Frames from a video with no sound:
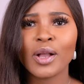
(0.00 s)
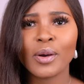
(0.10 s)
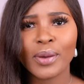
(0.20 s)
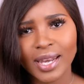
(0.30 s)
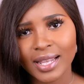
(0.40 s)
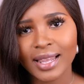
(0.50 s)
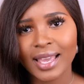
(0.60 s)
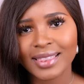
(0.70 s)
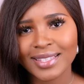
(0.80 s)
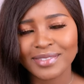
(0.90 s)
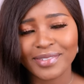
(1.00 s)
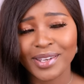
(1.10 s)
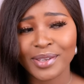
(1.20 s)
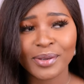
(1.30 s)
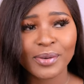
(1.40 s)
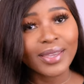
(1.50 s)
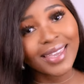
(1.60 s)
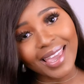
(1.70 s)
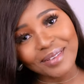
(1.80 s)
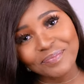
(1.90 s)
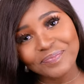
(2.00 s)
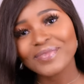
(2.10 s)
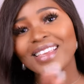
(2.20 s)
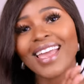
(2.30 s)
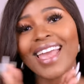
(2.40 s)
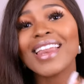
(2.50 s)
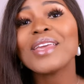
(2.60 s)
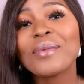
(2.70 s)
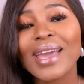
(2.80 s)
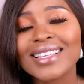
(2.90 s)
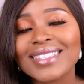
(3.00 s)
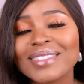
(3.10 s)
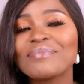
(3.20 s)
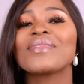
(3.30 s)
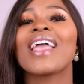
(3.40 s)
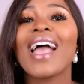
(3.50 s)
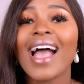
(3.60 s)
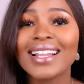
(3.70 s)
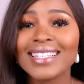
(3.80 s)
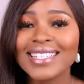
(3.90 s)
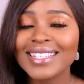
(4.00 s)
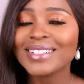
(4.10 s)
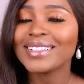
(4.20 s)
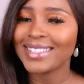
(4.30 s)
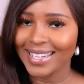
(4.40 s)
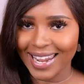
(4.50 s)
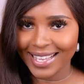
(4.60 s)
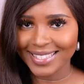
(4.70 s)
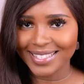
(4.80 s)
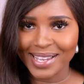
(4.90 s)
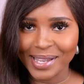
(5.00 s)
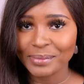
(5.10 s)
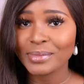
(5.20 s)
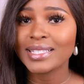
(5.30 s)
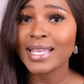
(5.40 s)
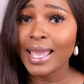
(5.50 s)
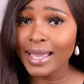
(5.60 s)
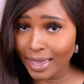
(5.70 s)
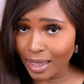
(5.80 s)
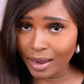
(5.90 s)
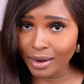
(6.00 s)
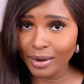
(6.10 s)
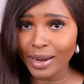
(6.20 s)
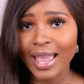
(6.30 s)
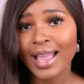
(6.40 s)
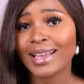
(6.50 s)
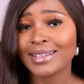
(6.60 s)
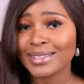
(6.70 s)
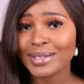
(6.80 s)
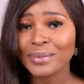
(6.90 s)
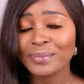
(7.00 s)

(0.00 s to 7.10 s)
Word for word: go ahead and like this video, okay? Anyways, until next time, take care and